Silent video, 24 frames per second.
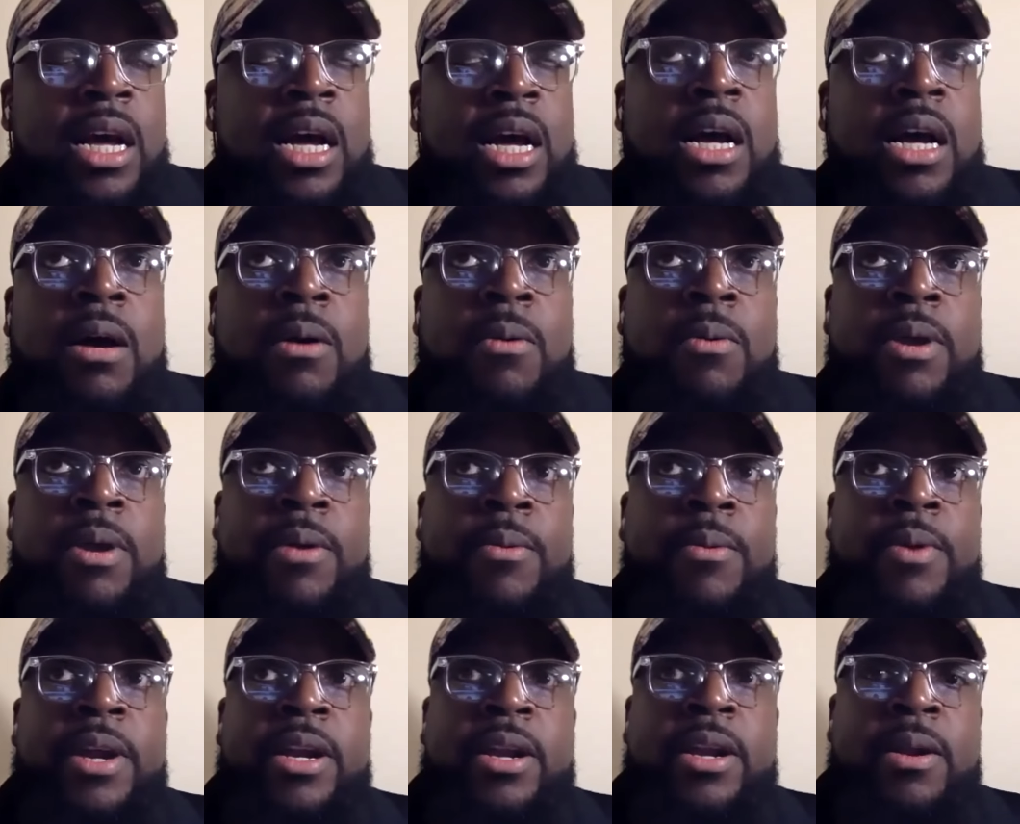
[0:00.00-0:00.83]
Uh,
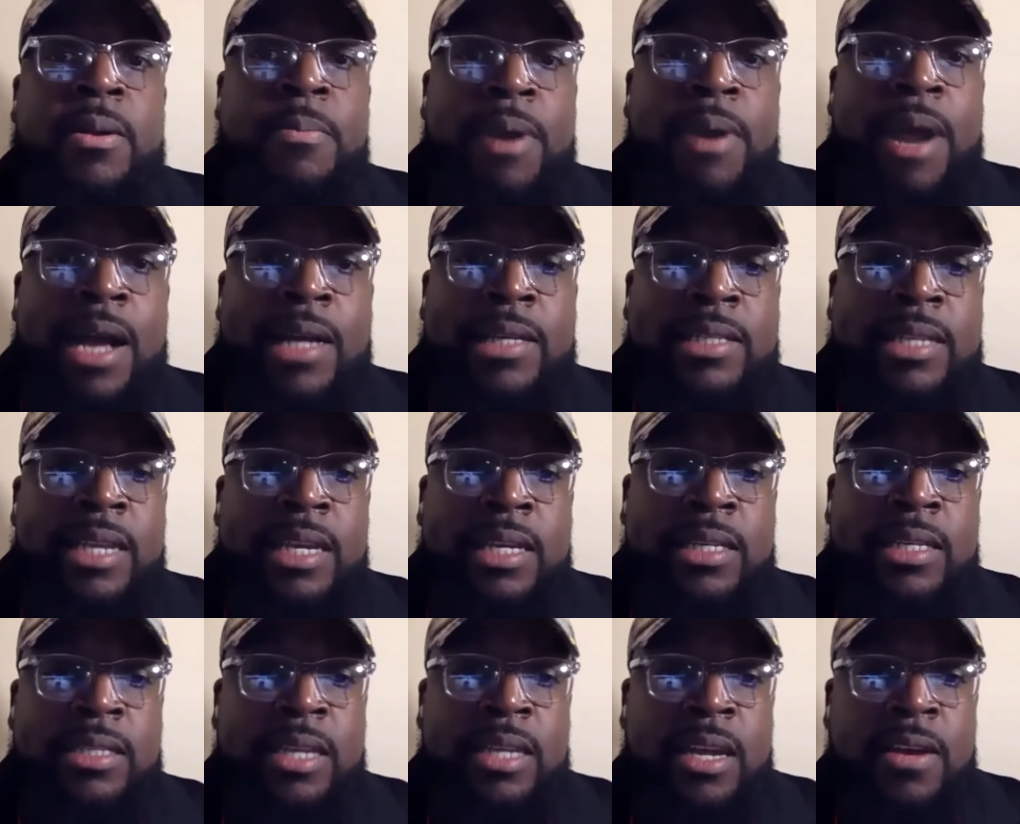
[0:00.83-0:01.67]
we're we're in the
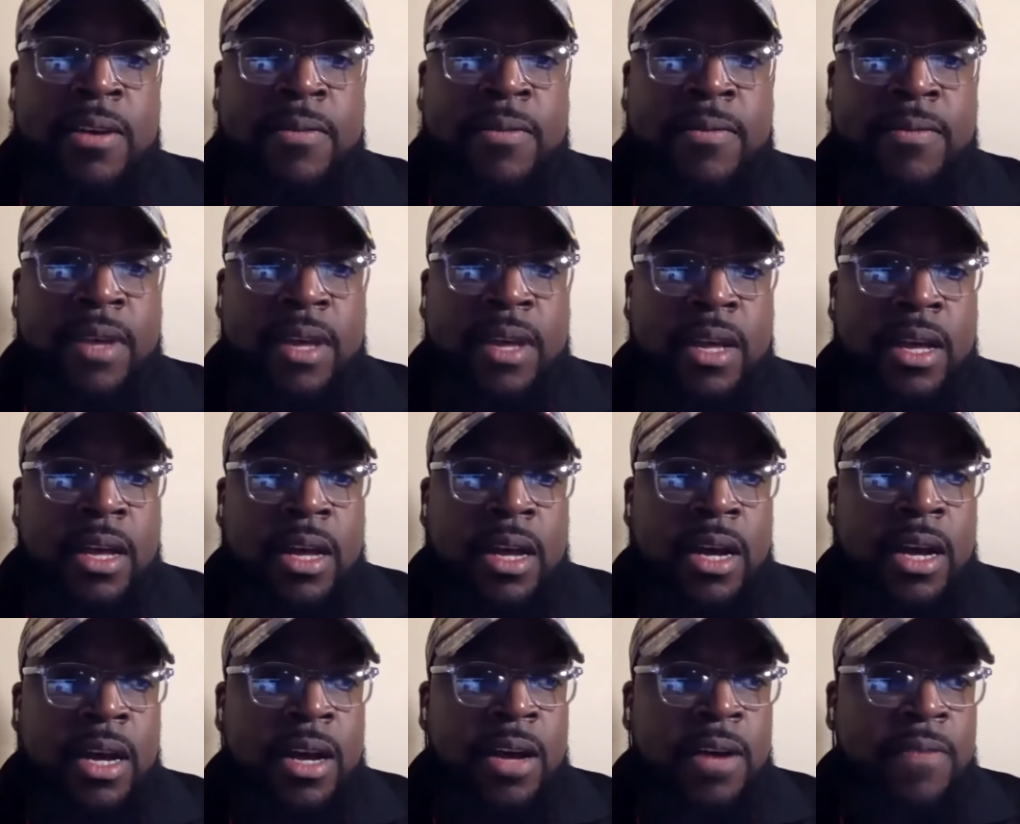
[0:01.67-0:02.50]
process of
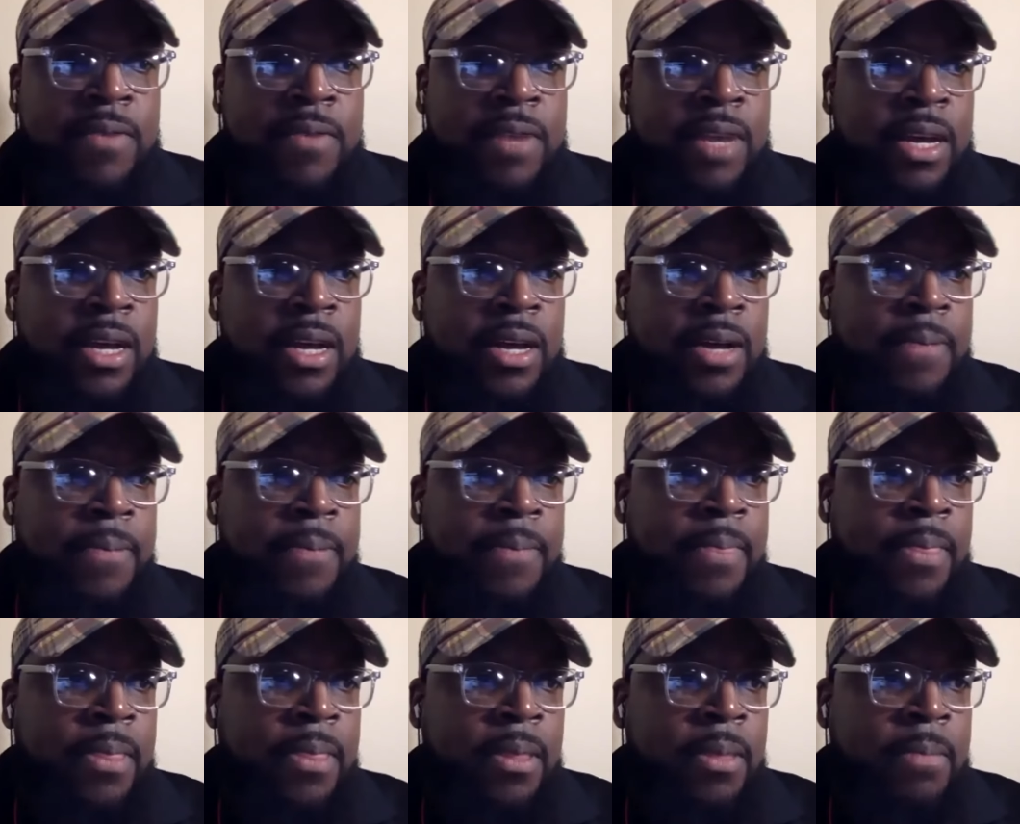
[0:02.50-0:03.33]
of uh,
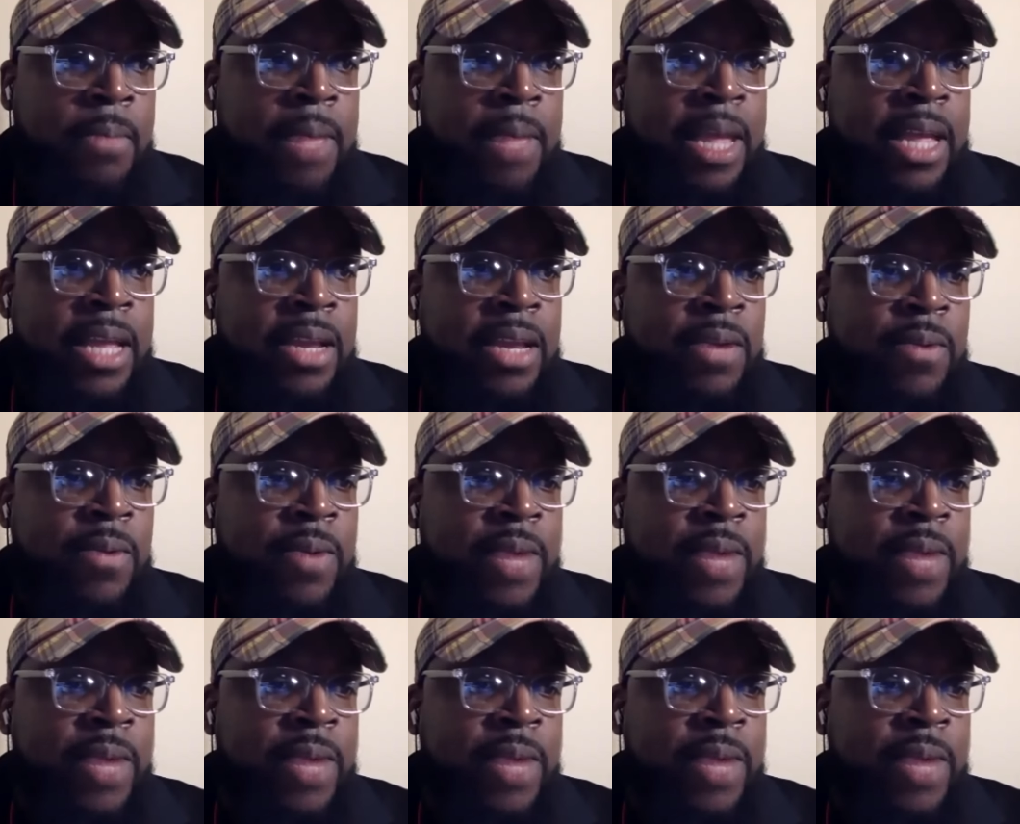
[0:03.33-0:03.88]
making the